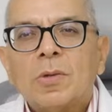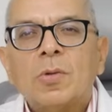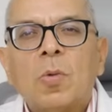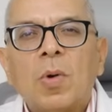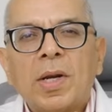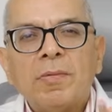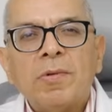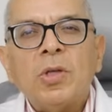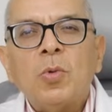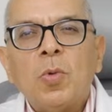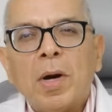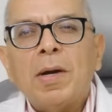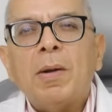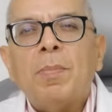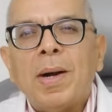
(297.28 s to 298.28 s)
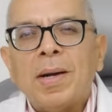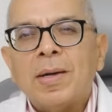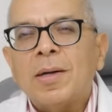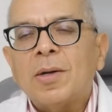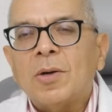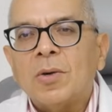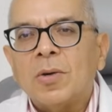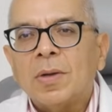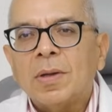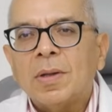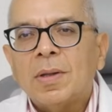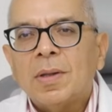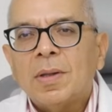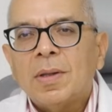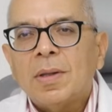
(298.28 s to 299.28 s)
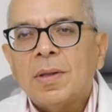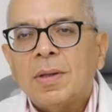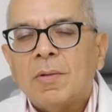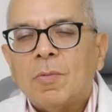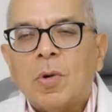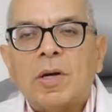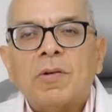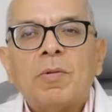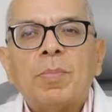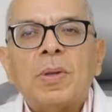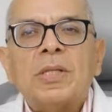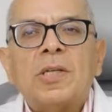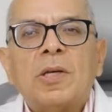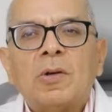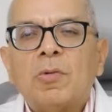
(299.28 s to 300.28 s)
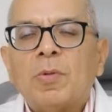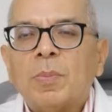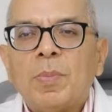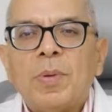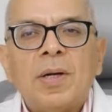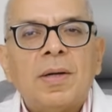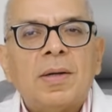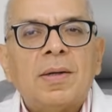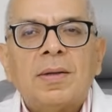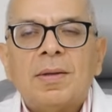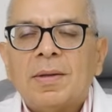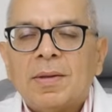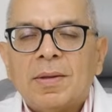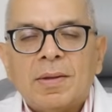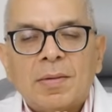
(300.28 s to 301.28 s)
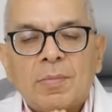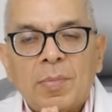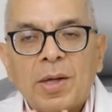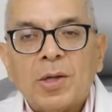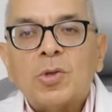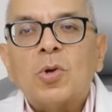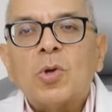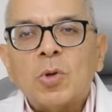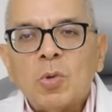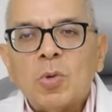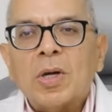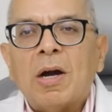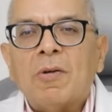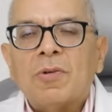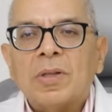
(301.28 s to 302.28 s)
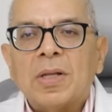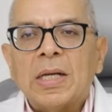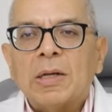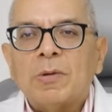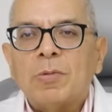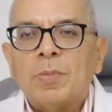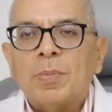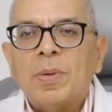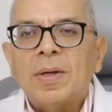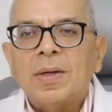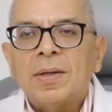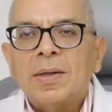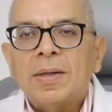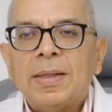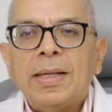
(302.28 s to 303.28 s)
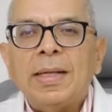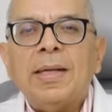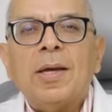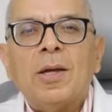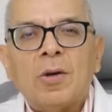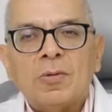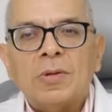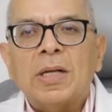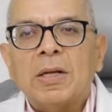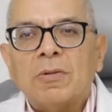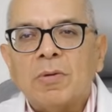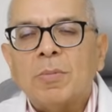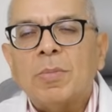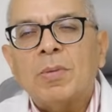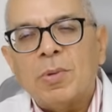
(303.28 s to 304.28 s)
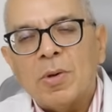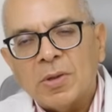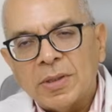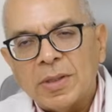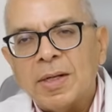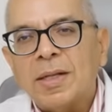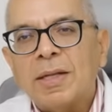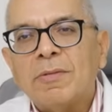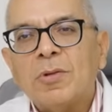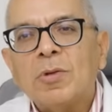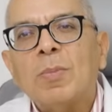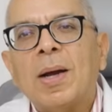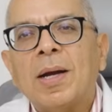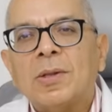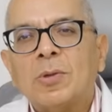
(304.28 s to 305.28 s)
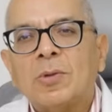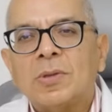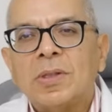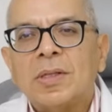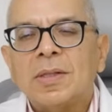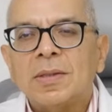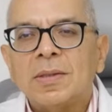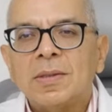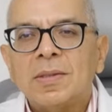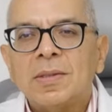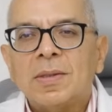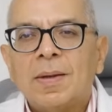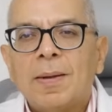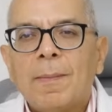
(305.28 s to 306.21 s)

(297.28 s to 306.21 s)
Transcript: So whatever you are dependent on, whatever piece of equipment, make sure you look after that equipment, take care of that equipment, because it will give you back those returns.